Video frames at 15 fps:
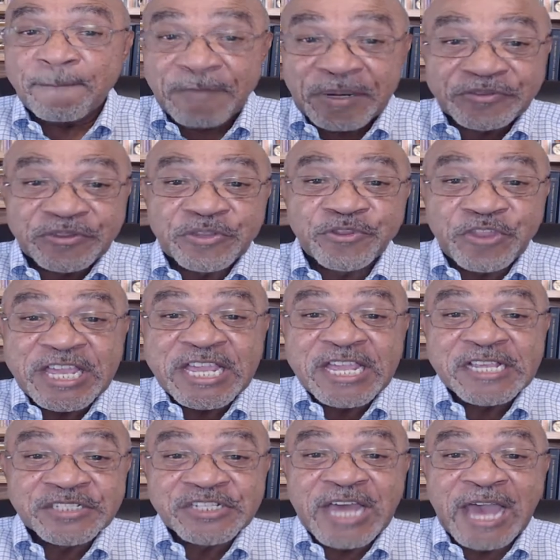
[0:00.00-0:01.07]
But the
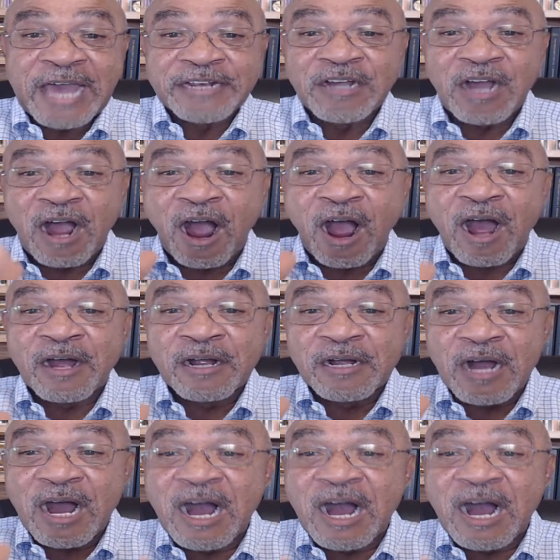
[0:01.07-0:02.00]
things that are